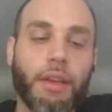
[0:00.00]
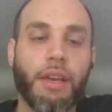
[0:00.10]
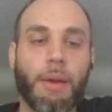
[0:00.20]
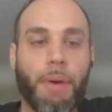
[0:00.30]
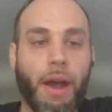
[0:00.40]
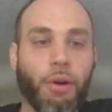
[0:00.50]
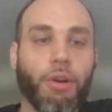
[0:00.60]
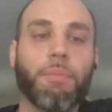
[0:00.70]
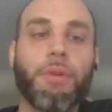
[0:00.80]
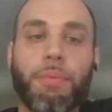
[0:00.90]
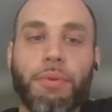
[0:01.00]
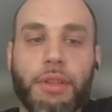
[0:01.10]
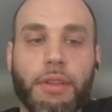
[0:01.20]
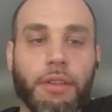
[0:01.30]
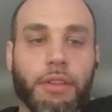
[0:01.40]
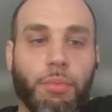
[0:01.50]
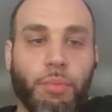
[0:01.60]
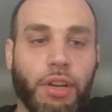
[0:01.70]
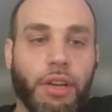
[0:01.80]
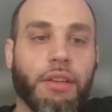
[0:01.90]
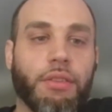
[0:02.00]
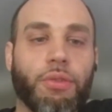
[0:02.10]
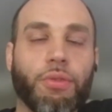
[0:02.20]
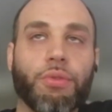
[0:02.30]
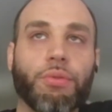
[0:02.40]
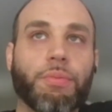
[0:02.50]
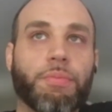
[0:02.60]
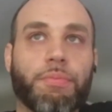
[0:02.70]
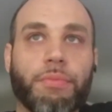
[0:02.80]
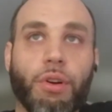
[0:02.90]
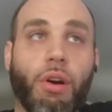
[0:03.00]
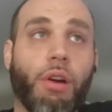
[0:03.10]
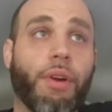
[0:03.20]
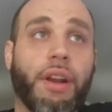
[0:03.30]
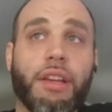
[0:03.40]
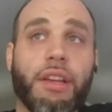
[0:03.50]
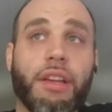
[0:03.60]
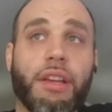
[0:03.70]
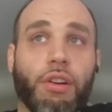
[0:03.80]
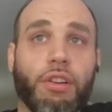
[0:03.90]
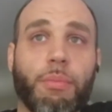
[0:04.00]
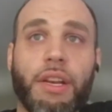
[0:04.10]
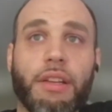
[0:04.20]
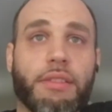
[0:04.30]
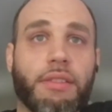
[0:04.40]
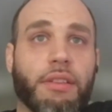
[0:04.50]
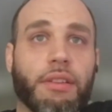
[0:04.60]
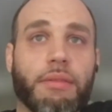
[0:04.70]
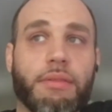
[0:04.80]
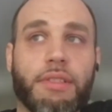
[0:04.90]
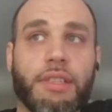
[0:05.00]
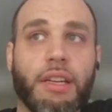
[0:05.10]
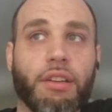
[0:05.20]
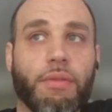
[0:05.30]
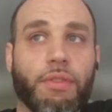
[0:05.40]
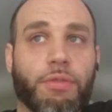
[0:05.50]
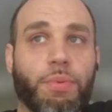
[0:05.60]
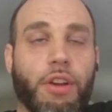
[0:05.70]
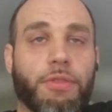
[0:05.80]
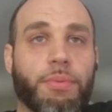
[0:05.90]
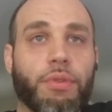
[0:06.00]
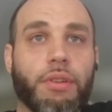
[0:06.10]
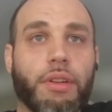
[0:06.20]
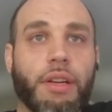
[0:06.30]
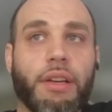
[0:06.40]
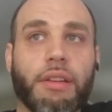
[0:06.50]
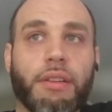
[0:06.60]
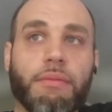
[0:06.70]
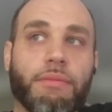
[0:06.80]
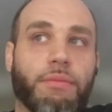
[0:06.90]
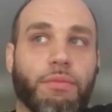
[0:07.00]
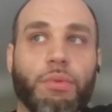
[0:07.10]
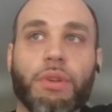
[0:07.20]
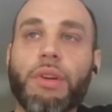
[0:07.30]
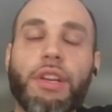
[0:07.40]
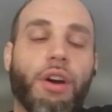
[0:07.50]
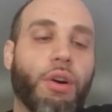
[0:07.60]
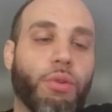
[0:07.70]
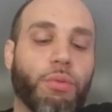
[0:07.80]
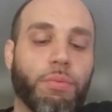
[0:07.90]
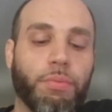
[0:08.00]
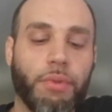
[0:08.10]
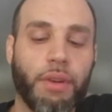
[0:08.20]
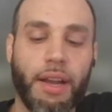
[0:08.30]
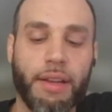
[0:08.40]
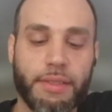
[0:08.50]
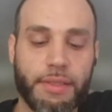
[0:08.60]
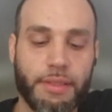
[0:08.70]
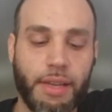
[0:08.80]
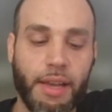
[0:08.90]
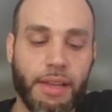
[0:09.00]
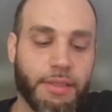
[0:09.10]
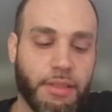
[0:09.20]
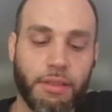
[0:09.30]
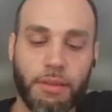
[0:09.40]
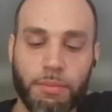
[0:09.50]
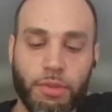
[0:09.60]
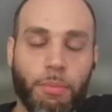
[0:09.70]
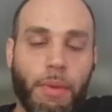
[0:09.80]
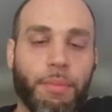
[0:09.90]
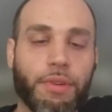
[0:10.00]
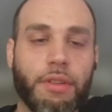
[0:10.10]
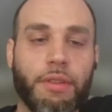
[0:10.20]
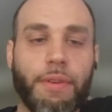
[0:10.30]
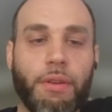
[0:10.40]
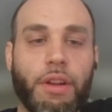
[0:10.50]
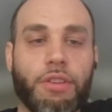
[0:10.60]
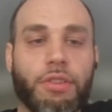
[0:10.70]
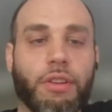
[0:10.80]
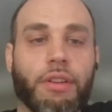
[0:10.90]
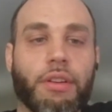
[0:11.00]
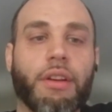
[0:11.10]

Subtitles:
empower people in the community who already are committed to seeing Nervos prosper. And we know as the members of the foundation,